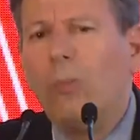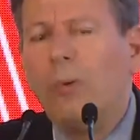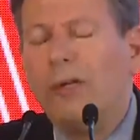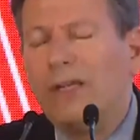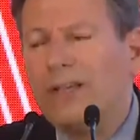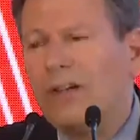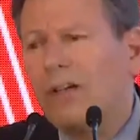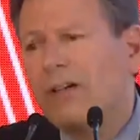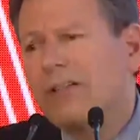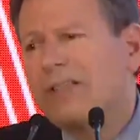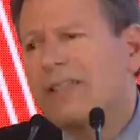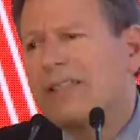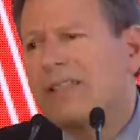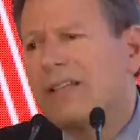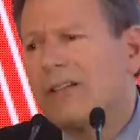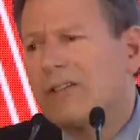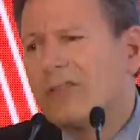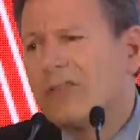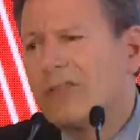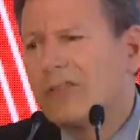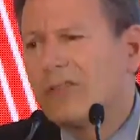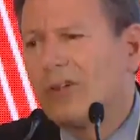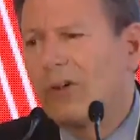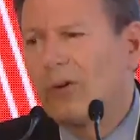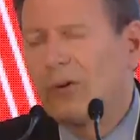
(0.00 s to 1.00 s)
because they're
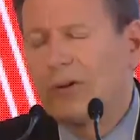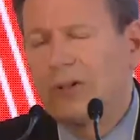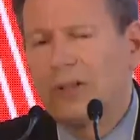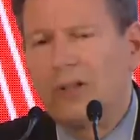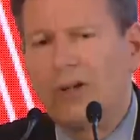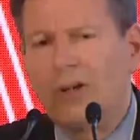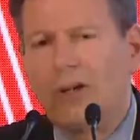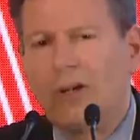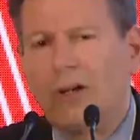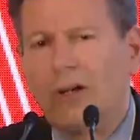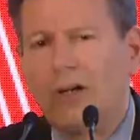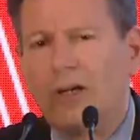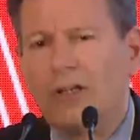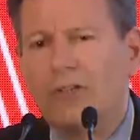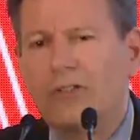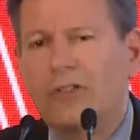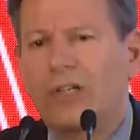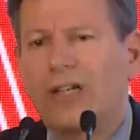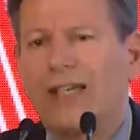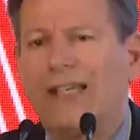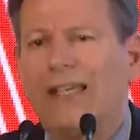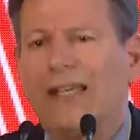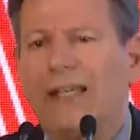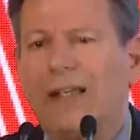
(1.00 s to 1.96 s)
so large,